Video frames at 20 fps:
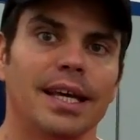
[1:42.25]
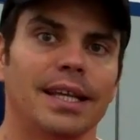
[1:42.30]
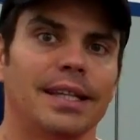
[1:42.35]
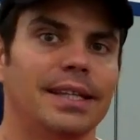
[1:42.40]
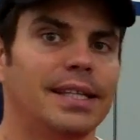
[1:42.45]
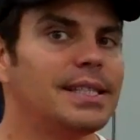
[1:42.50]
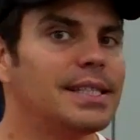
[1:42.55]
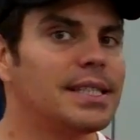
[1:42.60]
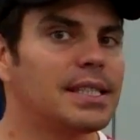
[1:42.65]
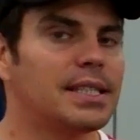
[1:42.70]

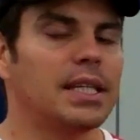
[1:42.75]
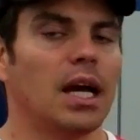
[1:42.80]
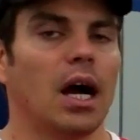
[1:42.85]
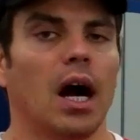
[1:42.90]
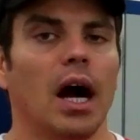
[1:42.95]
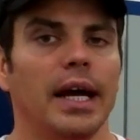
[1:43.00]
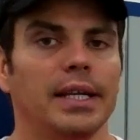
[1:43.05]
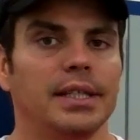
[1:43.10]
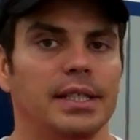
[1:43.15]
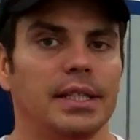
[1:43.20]
this is the
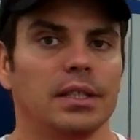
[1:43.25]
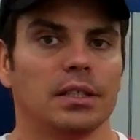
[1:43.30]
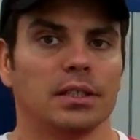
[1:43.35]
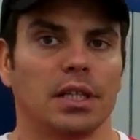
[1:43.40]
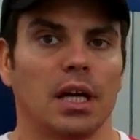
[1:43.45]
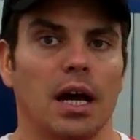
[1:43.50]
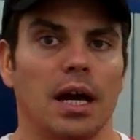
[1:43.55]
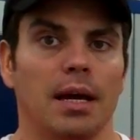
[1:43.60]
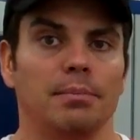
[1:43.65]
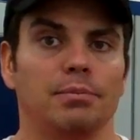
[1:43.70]
ideal
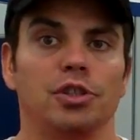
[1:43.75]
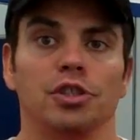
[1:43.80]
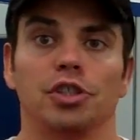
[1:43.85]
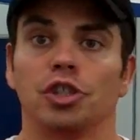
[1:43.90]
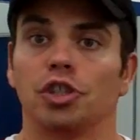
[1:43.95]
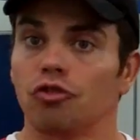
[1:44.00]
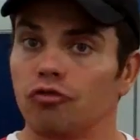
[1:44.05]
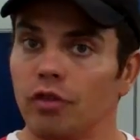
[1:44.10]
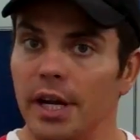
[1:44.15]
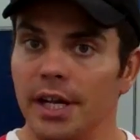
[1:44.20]
time to
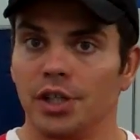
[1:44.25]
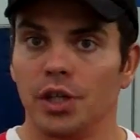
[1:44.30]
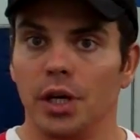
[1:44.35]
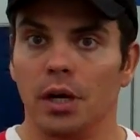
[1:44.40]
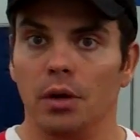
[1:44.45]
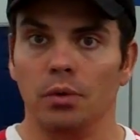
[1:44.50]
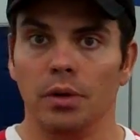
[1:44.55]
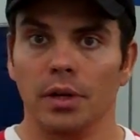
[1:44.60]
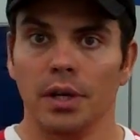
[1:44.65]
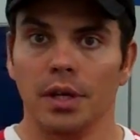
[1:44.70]
stretch
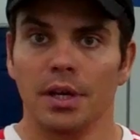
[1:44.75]
out.